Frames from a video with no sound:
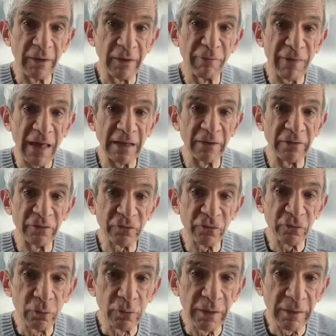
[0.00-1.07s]
If that is
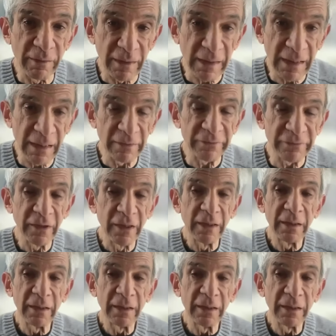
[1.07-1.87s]
truly the case